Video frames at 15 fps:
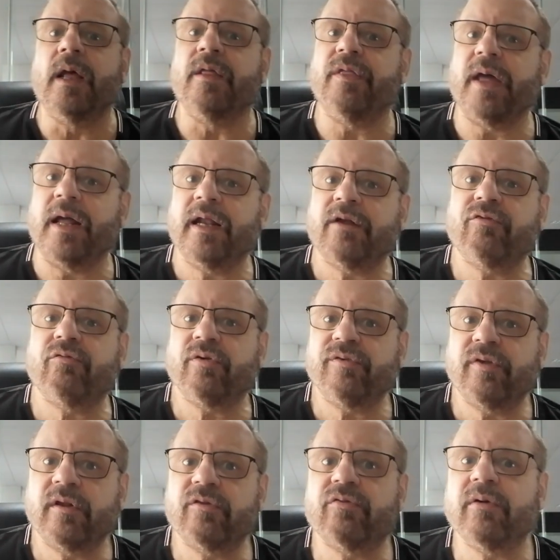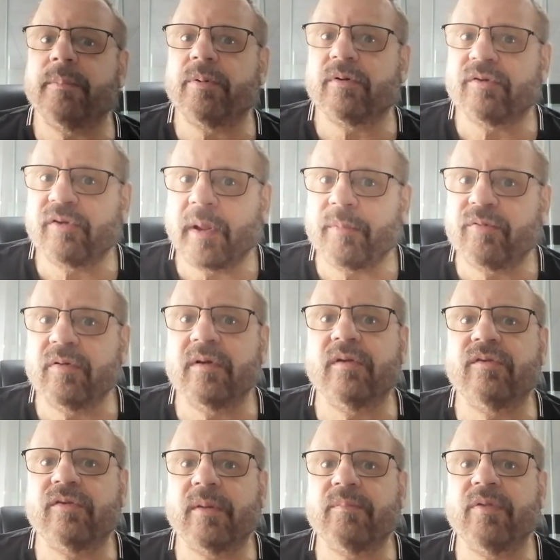that extrasensory perception
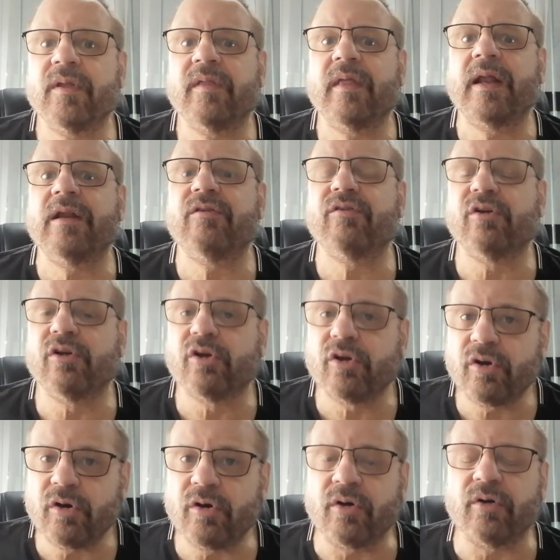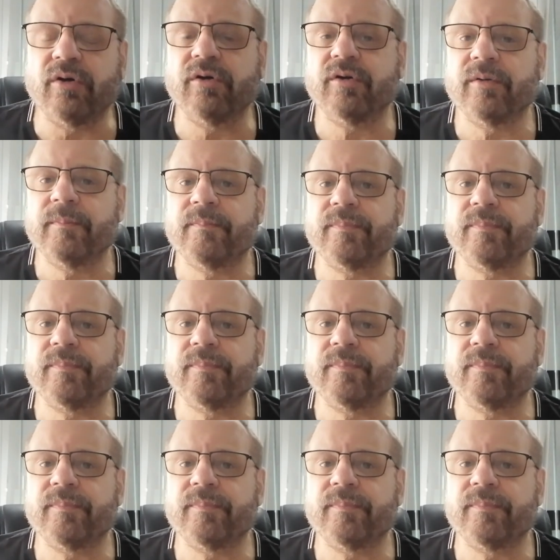is something that is learned,